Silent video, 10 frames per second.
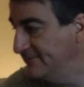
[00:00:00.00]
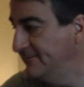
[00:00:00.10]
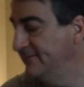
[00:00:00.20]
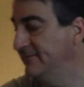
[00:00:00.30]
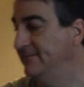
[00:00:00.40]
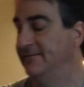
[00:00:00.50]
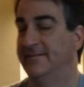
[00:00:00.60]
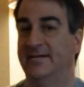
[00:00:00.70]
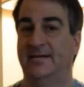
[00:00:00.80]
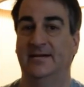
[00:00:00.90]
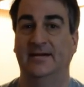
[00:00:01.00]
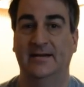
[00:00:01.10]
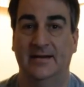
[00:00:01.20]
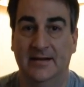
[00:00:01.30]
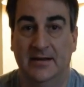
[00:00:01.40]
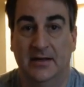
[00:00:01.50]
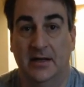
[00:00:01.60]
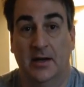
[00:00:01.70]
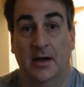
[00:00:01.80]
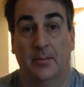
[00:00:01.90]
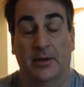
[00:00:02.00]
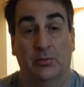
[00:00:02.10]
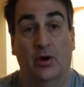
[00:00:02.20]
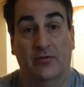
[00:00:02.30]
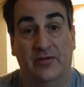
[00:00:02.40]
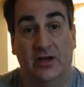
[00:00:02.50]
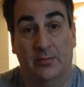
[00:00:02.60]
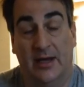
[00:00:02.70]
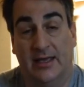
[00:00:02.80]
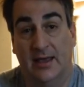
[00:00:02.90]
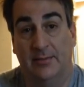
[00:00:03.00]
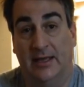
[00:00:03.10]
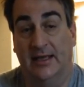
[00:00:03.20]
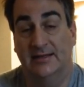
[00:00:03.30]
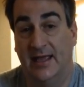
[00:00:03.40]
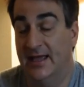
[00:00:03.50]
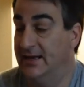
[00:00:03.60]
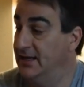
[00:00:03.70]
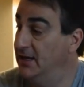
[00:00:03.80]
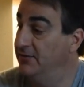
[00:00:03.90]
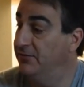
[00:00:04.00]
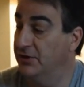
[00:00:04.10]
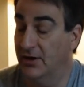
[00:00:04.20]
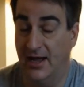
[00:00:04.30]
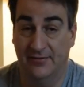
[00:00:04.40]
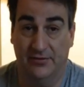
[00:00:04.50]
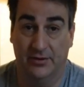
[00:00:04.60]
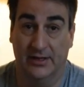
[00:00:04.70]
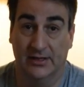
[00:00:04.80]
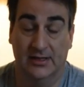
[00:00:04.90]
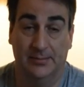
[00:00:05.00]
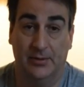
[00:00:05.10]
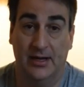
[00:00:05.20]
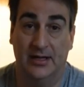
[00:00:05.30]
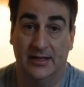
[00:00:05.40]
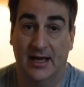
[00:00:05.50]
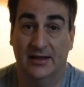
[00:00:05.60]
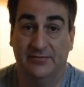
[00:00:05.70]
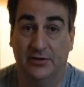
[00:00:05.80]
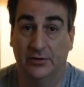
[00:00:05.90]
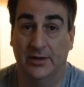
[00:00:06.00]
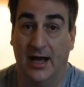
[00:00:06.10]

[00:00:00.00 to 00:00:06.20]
But the Rode Video Mic ME is handy for your iPhone. It'll clip right on the iPhone.